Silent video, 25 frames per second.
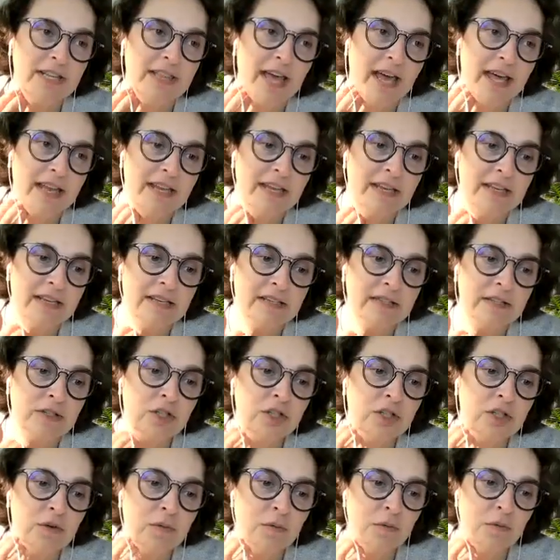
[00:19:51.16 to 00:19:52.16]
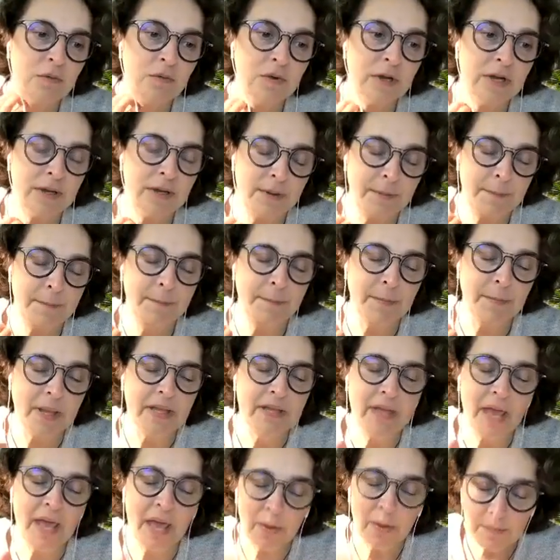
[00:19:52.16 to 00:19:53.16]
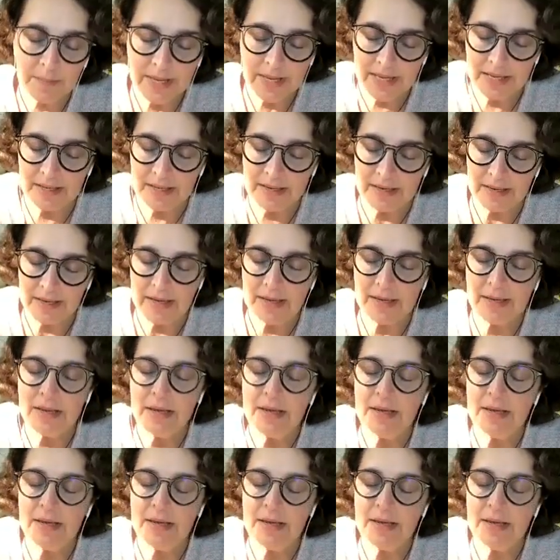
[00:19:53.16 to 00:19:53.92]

that is, Count Me In